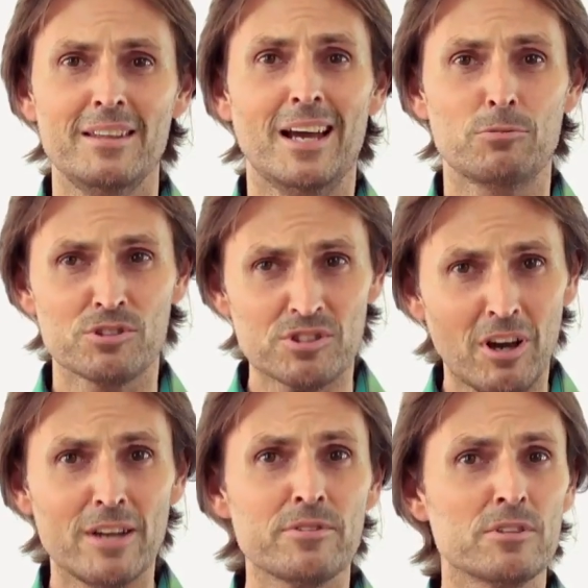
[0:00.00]
They'll
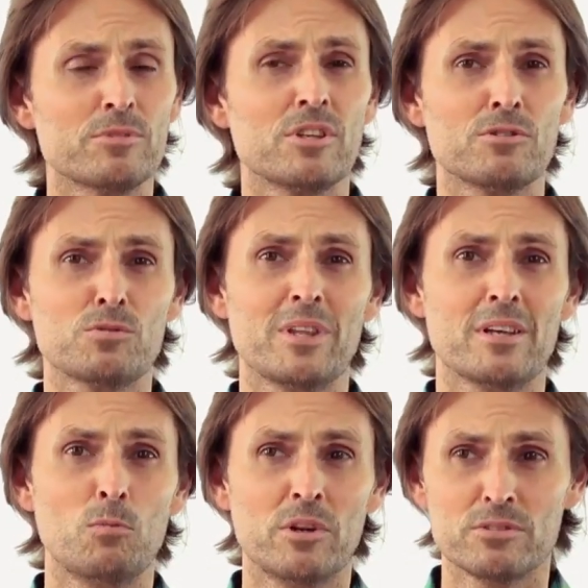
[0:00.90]
decide for themselves whether
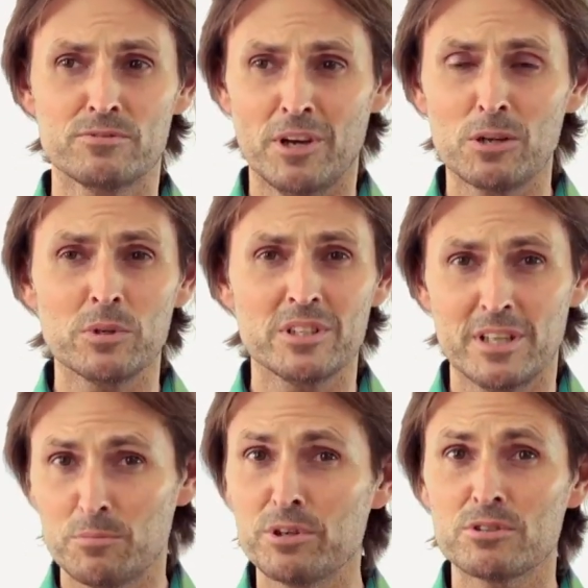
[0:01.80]
they want to follow it in
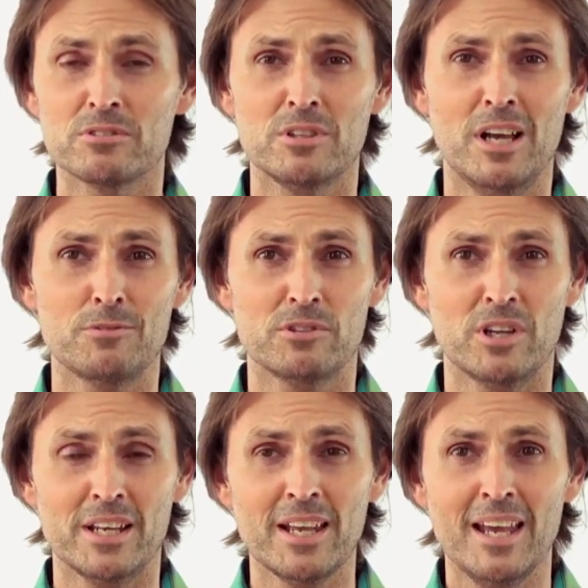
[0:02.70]
their personal lives or
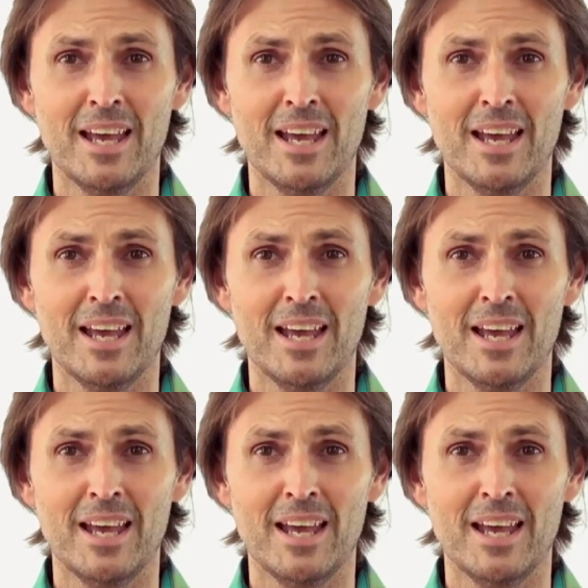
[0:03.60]
not.